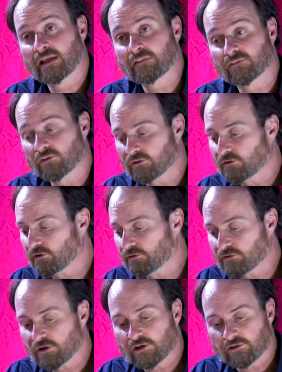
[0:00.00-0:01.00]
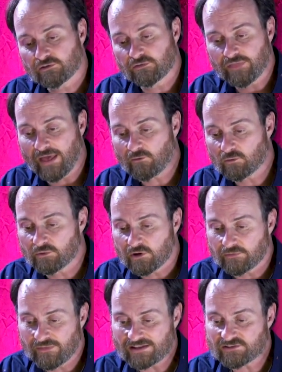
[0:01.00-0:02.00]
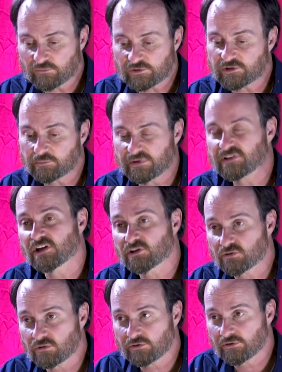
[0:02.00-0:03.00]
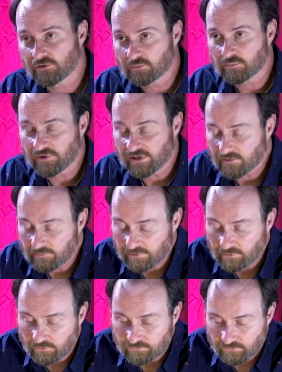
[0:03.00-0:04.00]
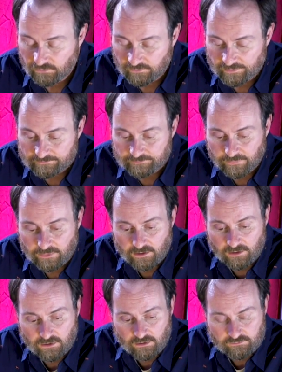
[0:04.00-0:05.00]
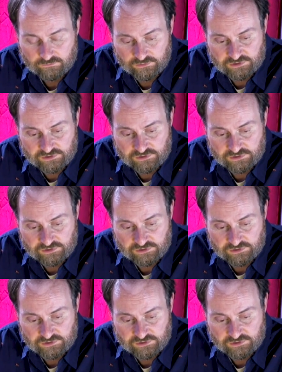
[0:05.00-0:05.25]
and th- there, that would that was the potential third pre- pill for uh, for